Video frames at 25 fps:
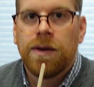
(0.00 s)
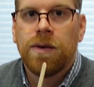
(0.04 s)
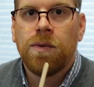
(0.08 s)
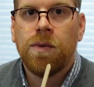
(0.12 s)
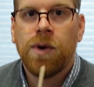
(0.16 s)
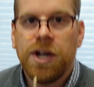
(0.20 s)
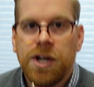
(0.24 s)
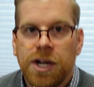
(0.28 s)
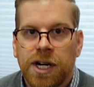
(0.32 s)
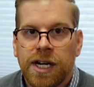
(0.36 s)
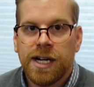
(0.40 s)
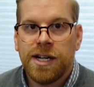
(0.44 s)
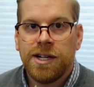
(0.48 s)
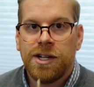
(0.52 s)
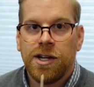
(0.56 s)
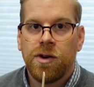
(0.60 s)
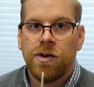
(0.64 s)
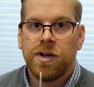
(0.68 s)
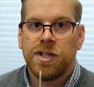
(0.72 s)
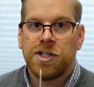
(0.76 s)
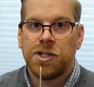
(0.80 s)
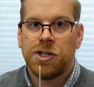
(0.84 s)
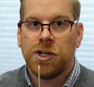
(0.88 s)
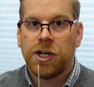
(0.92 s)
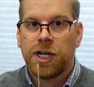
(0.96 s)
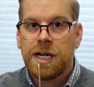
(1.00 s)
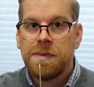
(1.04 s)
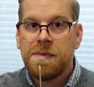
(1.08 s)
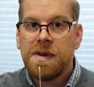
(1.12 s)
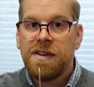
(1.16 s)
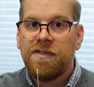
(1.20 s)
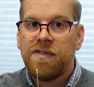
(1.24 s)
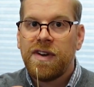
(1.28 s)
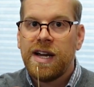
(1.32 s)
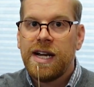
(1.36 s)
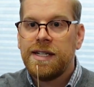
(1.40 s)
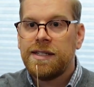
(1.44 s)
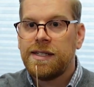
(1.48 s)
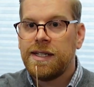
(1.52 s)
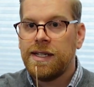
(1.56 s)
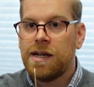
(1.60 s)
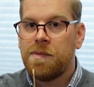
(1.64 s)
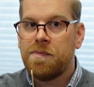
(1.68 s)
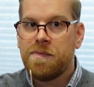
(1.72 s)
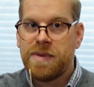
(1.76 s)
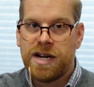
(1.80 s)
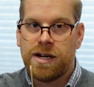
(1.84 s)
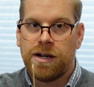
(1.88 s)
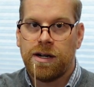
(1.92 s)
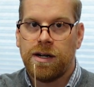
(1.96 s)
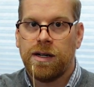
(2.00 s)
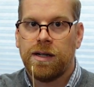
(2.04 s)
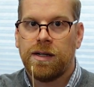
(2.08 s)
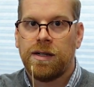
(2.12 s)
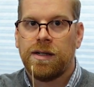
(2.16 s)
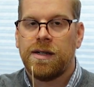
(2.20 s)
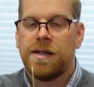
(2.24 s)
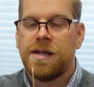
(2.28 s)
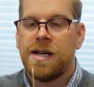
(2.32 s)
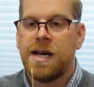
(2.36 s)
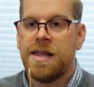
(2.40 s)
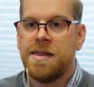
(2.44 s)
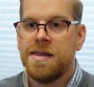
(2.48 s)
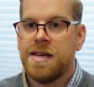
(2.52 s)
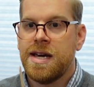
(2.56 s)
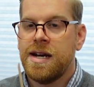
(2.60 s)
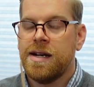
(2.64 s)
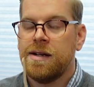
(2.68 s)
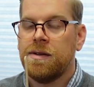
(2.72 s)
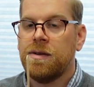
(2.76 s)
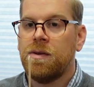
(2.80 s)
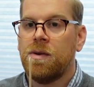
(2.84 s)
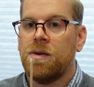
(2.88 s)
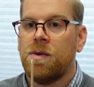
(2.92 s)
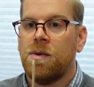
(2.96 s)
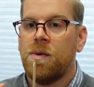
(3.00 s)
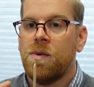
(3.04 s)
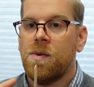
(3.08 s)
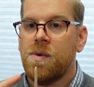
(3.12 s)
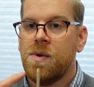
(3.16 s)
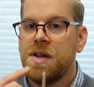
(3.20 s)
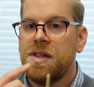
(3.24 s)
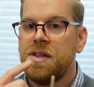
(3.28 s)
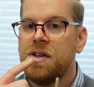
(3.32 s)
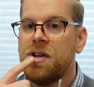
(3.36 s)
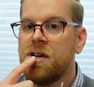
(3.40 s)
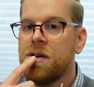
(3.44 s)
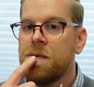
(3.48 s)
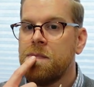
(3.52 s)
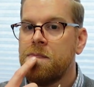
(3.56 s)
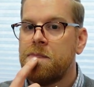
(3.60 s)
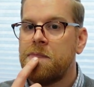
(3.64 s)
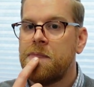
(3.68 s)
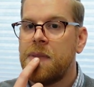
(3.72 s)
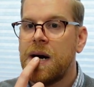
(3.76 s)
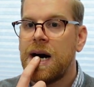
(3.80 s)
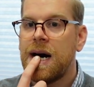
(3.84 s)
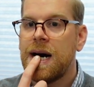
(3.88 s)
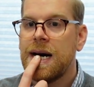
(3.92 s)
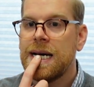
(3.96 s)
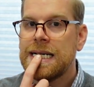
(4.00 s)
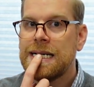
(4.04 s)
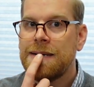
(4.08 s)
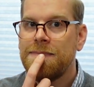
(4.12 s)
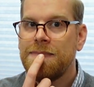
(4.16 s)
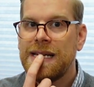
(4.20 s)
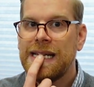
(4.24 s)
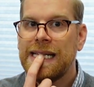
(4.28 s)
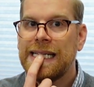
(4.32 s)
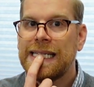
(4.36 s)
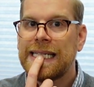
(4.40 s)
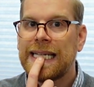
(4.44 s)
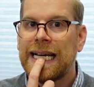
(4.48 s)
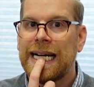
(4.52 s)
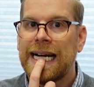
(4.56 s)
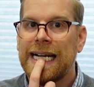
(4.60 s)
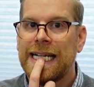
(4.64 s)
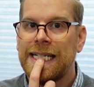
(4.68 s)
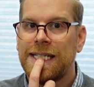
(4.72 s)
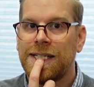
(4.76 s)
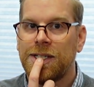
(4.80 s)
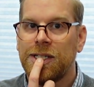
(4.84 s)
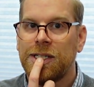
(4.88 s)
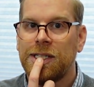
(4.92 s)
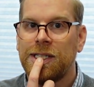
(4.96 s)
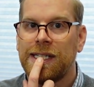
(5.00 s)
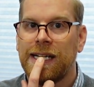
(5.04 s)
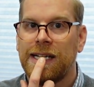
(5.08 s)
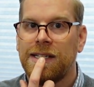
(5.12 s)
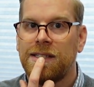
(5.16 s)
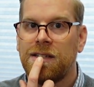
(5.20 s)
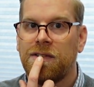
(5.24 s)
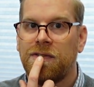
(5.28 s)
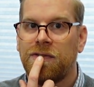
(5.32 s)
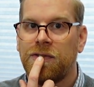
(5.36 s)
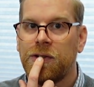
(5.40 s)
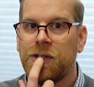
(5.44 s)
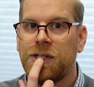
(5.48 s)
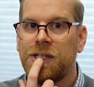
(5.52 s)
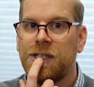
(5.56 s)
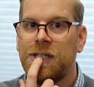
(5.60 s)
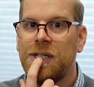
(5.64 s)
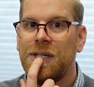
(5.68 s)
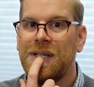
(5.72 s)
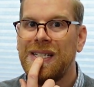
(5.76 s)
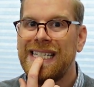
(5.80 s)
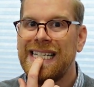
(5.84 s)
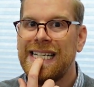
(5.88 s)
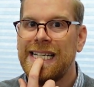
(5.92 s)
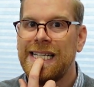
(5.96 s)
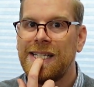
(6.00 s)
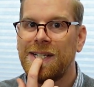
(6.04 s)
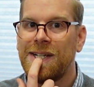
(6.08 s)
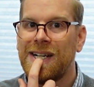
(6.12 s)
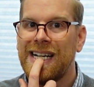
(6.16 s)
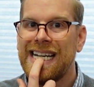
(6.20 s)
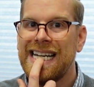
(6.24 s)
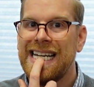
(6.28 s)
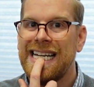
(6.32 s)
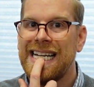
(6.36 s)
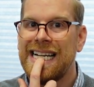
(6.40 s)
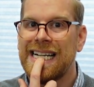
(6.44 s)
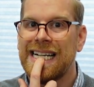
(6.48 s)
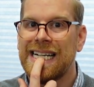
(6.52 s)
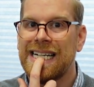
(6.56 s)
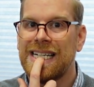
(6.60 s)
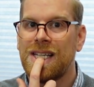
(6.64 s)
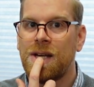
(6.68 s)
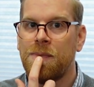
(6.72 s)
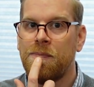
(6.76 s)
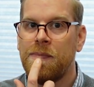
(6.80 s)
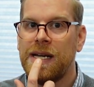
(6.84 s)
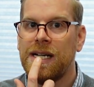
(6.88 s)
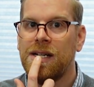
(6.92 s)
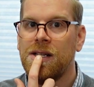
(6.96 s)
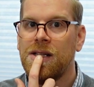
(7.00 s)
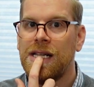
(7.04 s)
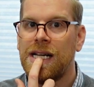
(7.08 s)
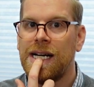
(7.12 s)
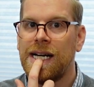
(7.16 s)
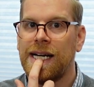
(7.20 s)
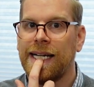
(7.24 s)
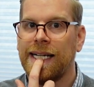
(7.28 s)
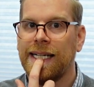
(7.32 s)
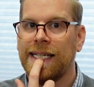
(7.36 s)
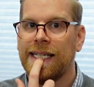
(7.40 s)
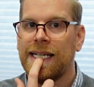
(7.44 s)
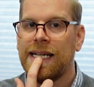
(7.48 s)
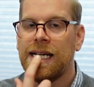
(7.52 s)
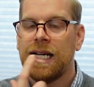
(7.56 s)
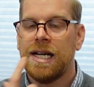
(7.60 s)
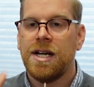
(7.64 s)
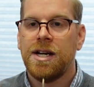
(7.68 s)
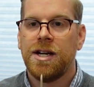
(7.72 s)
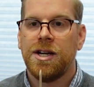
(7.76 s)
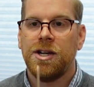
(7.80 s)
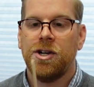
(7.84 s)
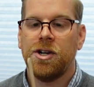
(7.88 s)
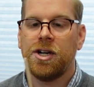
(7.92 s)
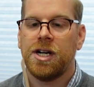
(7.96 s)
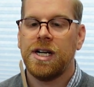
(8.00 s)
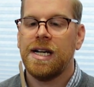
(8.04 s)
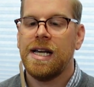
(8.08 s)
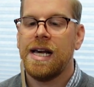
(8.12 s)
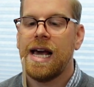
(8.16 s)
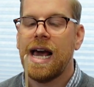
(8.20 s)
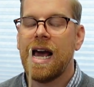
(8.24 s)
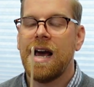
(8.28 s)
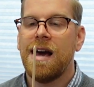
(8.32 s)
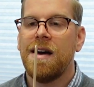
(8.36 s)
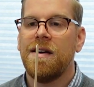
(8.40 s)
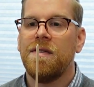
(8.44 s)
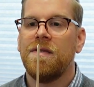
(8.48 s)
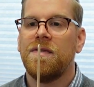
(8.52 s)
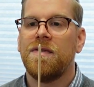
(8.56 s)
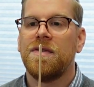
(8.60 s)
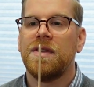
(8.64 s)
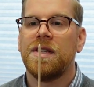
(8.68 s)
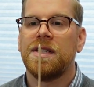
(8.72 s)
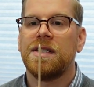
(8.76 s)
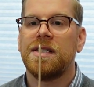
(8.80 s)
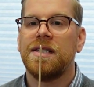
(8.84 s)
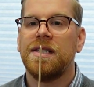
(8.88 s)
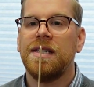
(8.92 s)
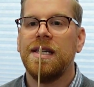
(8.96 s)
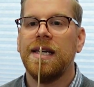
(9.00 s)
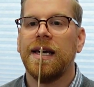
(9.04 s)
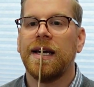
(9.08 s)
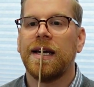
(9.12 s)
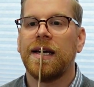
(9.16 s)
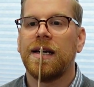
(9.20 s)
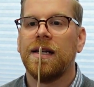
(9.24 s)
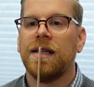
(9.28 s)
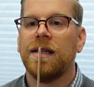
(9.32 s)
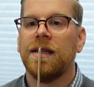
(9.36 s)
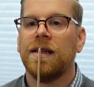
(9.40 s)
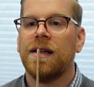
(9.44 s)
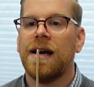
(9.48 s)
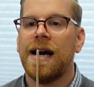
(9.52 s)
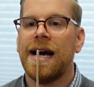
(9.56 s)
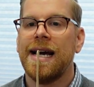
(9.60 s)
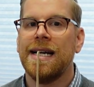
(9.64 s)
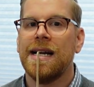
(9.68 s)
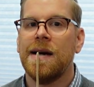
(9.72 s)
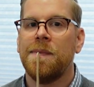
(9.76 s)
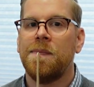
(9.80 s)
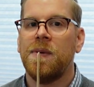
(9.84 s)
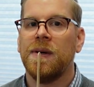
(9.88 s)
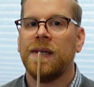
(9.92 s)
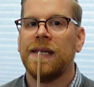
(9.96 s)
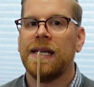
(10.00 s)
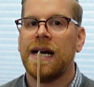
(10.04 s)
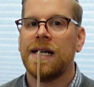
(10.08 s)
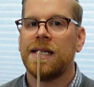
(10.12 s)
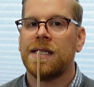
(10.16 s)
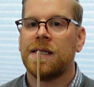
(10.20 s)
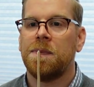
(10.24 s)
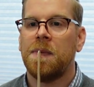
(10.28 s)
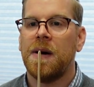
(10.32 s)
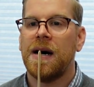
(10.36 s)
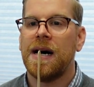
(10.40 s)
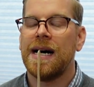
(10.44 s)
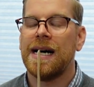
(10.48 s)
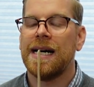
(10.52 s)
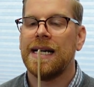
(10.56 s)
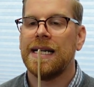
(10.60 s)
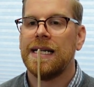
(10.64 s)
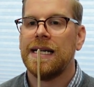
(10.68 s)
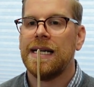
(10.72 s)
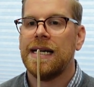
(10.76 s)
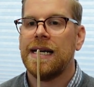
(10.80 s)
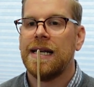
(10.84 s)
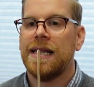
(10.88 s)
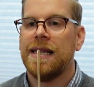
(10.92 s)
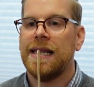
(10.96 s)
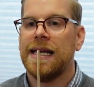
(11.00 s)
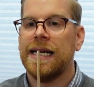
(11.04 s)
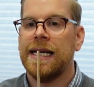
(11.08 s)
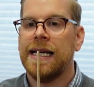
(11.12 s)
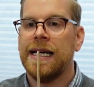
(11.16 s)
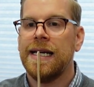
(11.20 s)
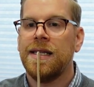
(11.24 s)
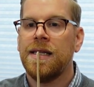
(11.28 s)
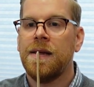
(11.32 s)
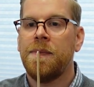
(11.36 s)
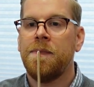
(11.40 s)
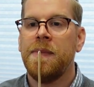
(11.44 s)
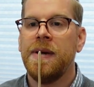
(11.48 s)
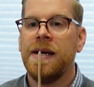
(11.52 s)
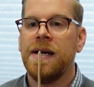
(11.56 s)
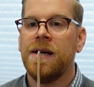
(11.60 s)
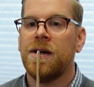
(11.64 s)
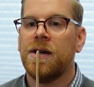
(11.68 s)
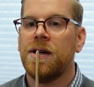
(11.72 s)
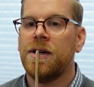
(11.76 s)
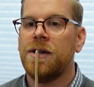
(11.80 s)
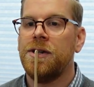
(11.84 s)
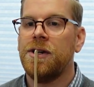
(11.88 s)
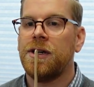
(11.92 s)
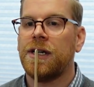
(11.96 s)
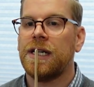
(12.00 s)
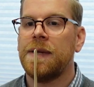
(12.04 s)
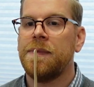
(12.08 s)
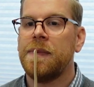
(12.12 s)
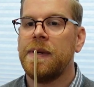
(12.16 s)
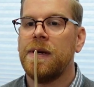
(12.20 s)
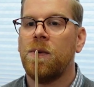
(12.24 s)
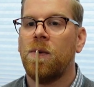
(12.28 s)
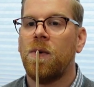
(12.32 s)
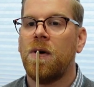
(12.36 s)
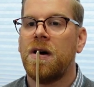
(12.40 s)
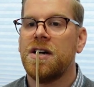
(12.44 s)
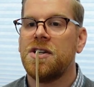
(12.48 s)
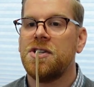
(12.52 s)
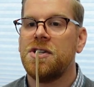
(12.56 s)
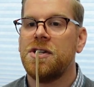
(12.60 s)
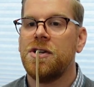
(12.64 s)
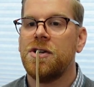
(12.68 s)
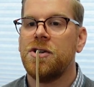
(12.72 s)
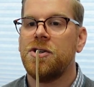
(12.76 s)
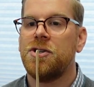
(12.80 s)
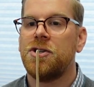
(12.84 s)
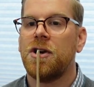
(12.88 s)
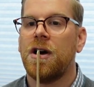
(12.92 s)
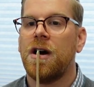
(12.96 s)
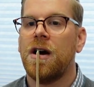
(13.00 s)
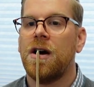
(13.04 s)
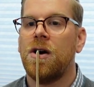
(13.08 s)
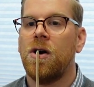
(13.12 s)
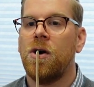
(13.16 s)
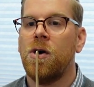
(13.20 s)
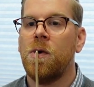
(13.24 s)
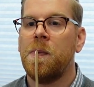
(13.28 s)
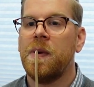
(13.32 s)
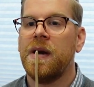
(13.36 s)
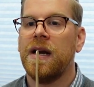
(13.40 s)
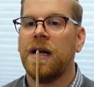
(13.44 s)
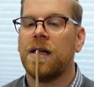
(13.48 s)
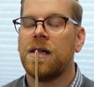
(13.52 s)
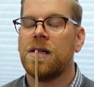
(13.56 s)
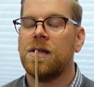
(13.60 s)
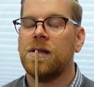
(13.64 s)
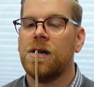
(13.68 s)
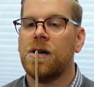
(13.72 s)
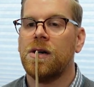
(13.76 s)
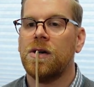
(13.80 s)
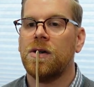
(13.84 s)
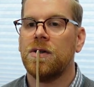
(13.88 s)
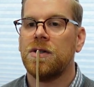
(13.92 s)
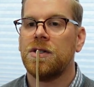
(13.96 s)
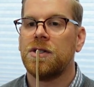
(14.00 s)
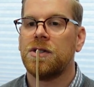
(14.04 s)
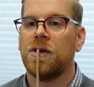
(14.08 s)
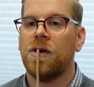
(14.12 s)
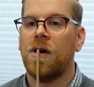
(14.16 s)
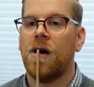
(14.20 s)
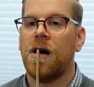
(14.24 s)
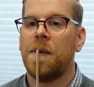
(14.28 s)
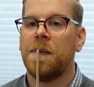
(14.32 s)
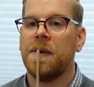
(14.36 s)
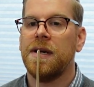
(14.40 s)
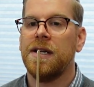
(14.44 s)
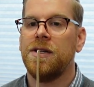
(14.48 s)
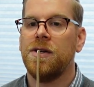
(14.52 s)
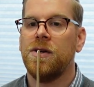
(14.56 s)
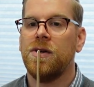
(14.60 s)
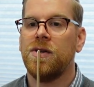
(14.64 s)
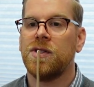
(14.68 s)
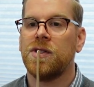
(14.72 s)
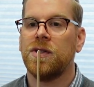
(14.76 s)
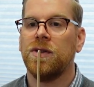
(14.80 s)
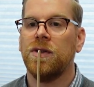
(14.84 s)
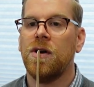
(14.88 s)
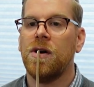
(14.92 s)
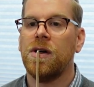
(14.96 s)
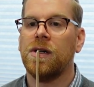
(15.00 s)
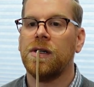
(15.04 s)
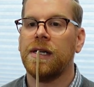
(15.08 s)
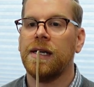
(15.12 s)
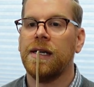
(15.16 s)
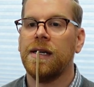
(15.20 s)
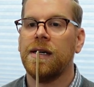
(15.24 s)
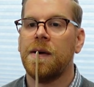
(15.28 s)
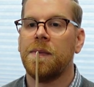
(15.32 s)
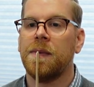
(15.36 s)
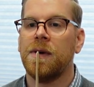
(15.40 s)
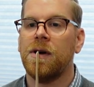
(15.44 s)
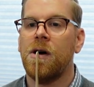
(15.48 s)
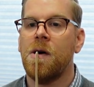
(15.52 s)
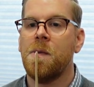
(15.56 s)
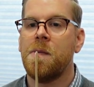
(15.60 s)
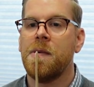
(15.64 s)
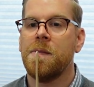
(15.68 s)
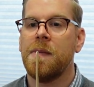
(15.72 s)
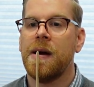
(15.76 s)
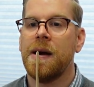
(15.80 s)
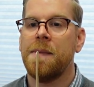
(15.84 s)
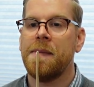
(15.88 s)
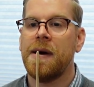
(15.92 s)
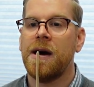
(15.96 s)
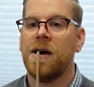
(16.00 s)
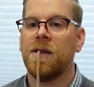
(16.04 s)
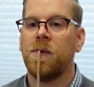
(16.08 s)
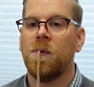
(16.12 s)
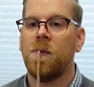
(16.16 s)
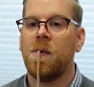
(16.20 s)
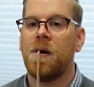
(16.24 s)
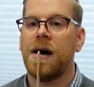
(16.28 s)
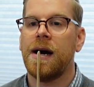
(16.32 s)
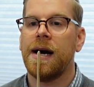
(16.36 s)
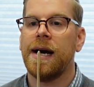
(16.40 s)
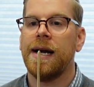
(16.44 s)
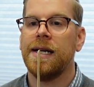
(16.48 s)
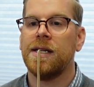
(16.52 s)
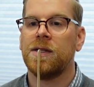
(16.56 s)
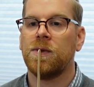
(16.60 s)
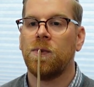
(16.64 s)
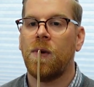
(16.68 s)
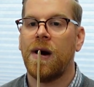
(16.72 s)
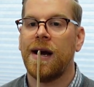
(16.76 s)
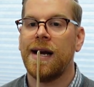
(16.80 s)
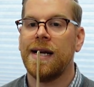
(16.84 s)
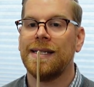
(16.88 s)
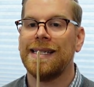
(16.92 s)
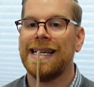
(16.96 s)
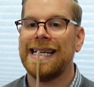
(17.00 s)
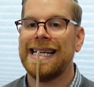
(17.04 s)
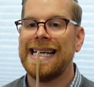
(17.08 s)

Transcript: What you're going to do is you're going to be facing a mirror, and then with your bottom incisors, that's the first two teeth right here, the middle line, you're going to have the stick line up with that spot. Then in the mirror, you're going to be watching your jaw open and close. So I'm going to do it slowly. I'm going to open my mouth wide as